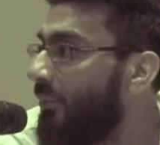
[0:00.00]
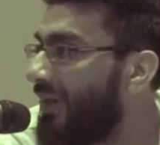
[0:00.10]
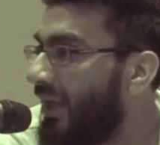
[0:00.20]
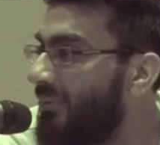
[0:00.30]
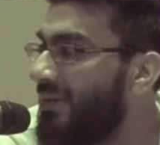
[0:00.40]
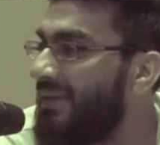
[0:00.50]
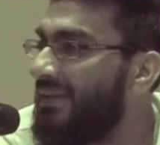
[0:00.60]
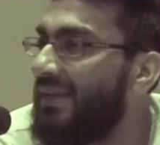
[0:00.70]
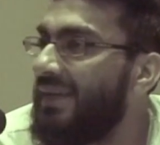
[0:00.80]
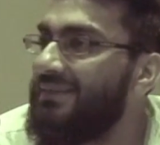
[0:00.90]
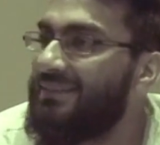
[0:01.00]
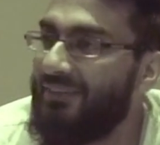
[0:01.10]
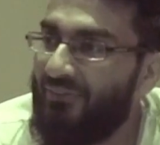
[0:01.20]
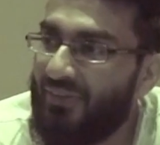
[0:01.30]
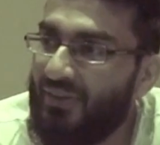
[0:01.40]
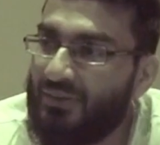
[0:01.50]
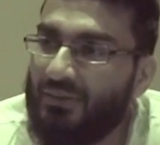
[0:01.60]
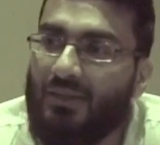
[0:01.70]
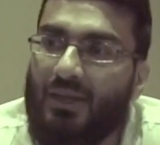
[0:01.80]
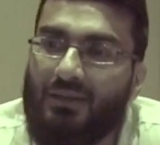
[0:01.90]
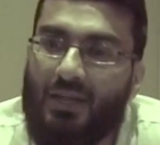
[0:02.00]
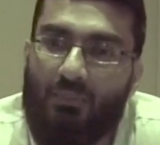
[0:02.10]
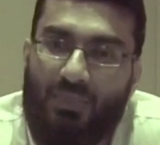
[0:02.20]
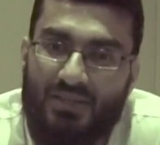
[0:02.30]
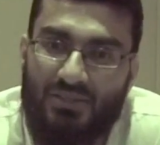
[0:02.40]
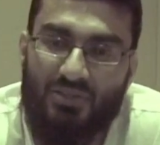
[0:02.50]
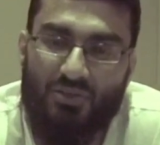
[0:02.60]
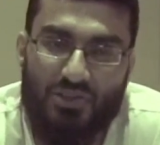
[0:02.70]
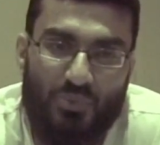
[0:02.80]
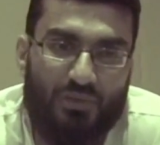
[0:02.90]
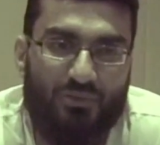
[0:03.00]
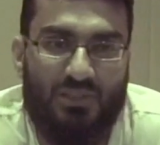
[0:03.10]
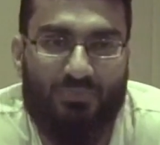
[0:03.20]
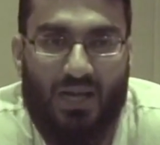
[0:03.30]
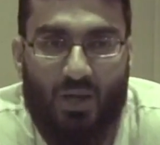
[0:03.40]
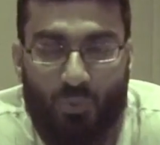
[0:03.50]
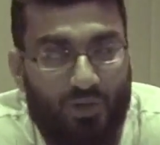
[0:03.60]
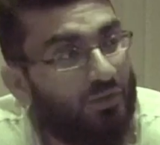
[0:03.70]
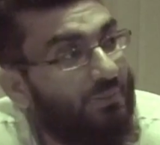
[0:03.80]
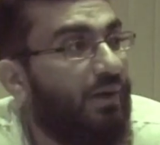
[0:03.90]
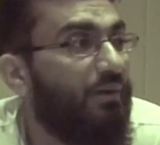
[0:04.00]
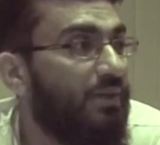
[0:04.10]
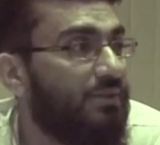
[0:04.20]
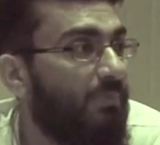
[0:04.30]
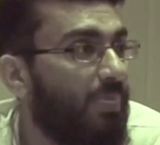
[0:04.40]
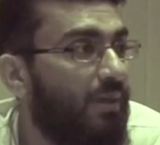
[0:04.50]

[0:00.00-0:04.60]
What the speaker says: We cannot be definite that a person who's got sweat on his brow will go to paradise.